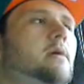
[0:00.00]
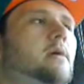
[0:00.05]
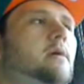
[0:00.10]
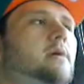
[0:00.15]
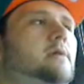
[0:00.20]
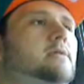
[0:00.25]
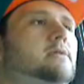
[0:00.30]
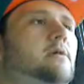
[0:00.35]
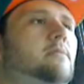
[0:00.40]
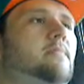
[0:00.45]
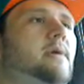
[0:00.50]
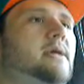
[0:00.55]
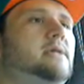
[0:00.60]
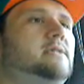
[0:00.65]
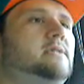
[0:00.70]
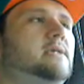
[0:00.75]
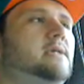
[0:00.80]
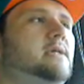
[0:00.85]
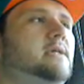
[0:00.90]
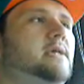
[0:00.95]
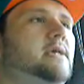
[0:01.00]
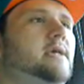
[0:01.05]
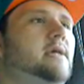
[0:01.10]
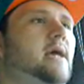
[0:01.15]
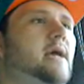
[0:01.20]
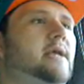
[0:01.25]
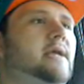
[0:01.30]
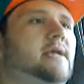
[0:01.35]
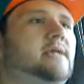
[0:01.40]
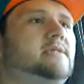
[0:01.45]
So basically,
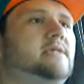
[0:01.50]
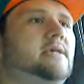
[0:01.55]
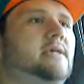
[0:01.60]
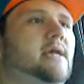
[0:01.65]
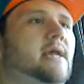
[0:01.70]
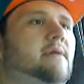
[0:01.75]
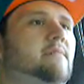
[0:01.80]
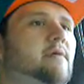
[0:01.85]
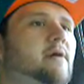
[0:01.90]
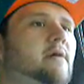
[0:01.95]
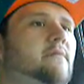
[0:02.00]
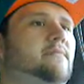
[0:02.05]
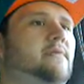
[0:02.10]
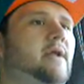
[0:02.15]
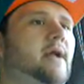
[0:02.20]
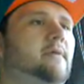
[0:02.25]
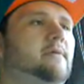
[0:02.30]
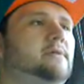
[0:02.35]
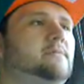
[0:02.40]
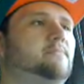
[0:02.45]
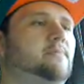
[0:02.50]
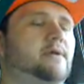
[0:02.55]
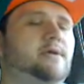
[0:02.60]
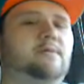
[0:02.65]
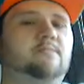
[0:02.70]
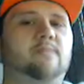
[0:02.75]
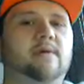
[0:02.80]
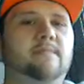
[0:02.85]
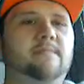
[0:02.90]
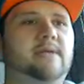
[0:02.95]
I guess it came off that I was
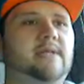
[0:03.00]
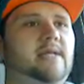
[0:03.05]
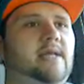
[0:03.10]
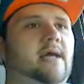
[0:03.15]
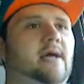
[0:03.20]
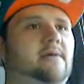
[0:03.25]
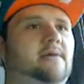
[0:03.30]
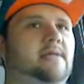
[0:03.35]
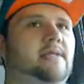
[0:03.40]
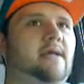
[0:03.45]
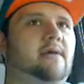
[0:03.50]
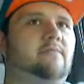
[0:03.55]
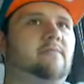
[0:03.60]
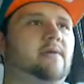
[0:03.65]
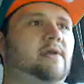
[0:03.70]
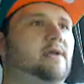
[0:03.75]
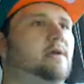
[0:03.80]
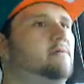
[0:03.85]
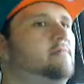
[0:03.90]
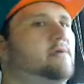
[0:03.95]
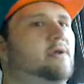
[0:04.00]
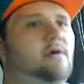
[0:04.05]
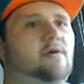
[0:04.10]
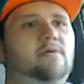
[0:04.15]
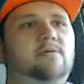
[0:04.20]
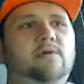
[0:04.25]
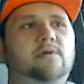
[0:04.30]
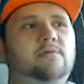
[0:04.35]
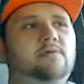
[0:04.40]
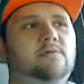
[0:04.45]
putting women down in that video.
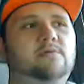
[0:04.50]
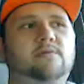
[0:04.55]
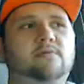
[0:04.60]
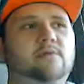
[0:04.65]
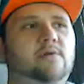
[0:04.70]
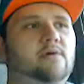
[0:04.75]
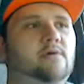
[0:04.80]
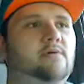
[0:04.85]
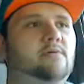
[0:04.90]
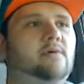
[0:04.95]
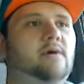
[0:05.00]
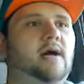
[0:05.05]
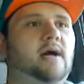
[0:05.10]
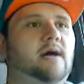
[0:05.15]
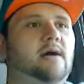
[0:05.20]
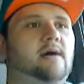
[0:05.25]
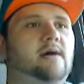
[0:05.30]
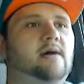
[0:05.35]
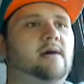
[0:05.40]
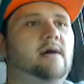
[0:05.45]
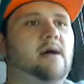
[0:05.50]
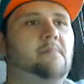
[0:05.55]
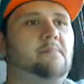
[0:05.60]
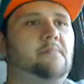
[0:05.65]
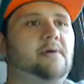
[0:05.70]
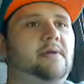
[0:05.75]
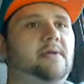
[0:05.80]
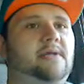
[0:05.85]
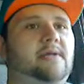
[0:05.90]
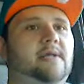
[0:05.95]
No, no, no, no, no. I'm
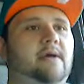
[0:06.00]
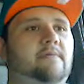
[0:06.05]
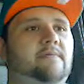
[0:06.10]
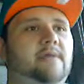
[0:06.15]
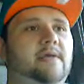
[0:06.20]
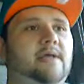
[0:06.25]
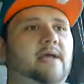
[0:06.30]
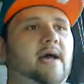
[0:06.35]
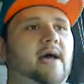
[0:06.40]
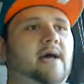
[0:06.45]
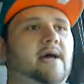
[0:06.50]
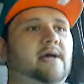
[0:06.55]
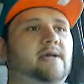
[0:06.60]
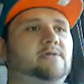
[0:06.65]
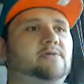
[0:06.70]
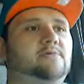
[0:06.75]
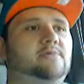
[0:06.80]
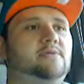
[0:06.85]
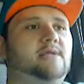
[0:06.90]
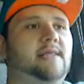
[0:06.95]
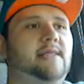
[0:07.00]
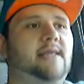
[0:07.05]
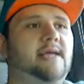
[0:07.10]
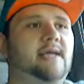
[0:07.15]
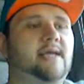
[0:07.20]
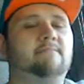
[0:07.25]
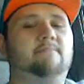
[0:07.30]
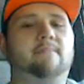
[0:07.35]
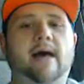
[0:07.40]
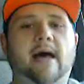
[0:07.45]
putting down the guys who think they
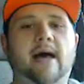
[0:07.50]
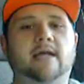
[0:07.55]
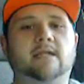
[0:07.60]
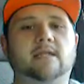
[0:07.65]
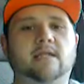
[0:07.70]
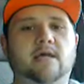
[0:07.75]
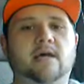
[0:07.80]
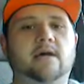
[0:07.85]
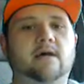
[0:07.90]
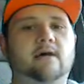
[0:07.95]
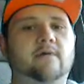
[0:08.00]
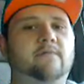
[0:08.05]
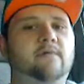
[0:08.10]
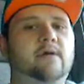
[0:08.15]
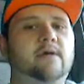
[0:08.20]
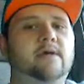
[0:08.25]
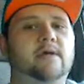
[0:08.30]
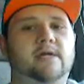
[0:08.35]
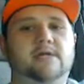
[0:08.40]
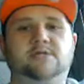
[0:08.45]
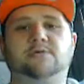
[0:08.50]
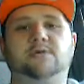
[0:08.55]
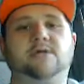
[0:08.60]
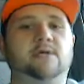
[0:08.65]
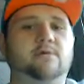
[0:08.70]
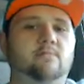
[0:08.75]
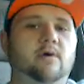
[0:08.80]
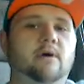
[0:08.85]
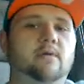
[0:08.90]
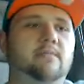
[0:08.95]
can buy love and treat
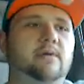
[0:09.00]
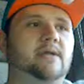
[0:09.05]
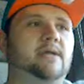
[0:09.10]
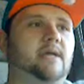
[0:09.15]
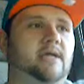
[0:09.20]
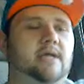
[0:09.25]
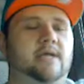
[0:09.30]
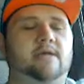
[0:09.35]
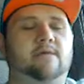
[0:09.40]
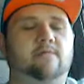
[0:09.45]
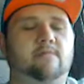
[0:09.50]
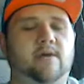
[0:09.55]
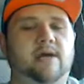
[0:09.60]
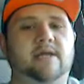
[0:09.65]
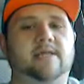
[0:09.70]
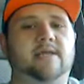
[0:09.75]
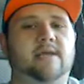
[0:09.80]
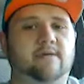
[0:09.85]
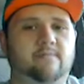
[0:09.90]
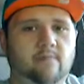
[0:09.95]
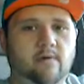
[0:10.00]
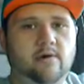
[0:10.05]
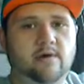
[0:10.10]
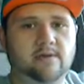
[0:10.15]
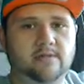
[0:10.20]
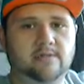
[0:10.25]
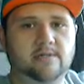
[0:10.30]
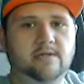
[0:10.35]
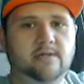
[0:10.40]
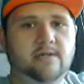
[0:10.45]
a woman any way they
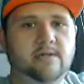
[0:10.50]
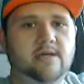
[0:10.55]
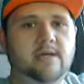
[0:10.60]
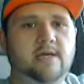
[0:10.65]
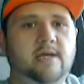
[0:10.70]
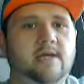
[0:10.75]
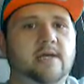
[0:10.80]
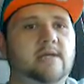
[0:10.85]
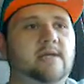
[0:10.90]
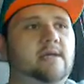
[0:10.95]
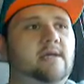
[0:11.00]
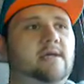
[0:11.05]
want, and